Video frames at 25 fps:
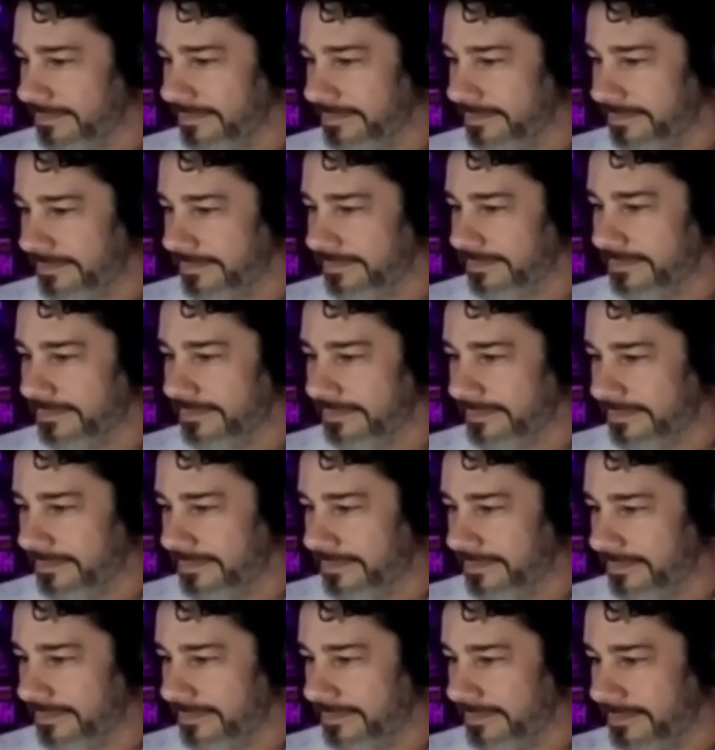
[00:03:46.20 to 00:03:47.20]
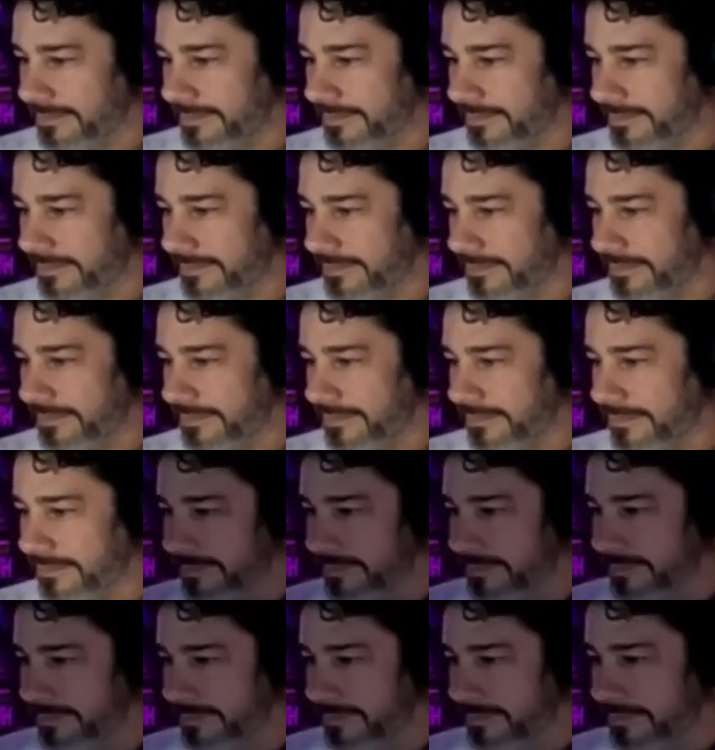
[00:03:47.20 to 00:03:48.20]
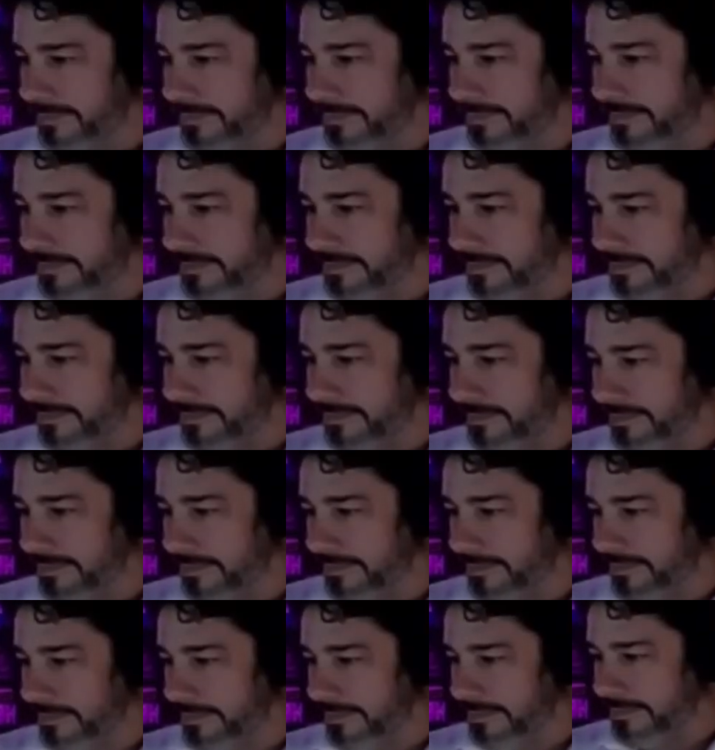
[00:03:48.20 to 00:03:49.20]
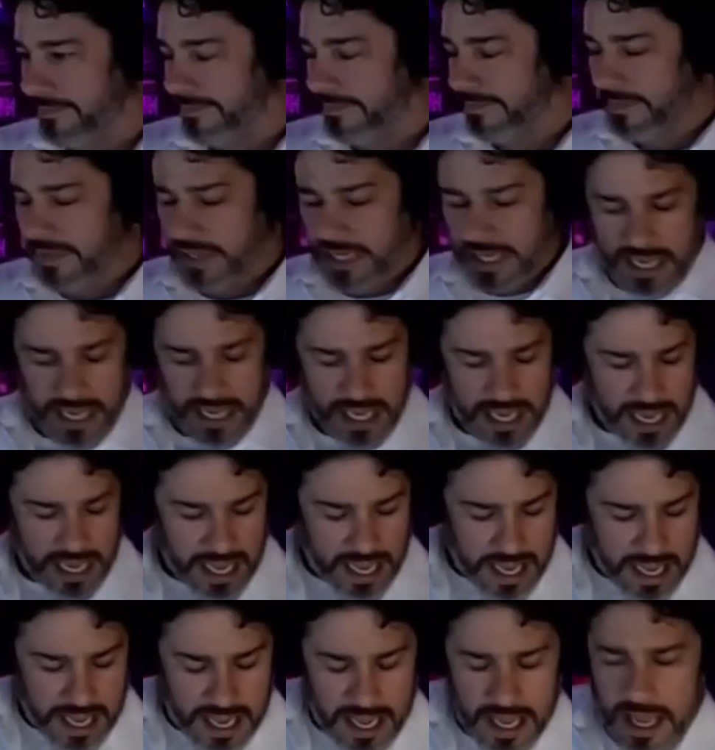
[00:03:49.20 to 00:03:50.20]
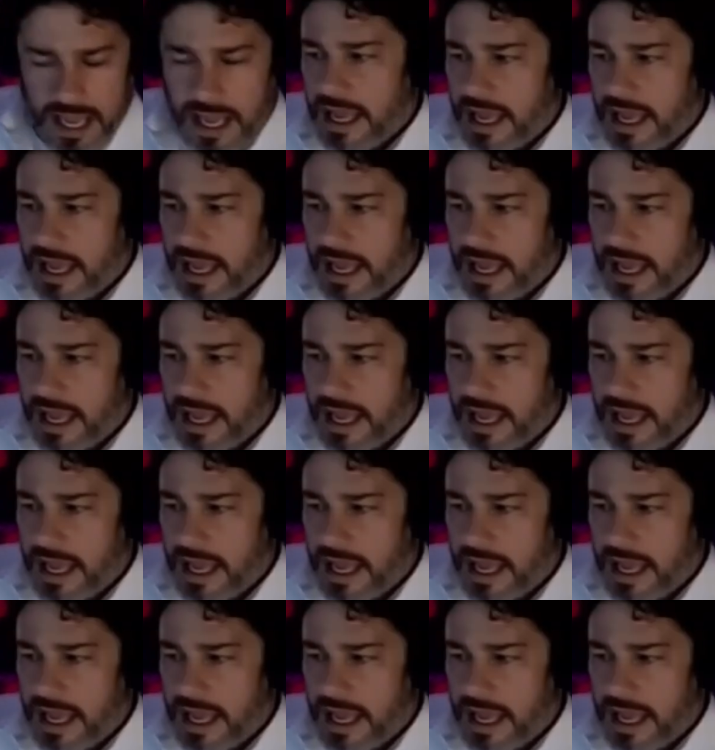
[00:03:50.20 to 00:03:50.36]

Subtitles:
(no one is talking)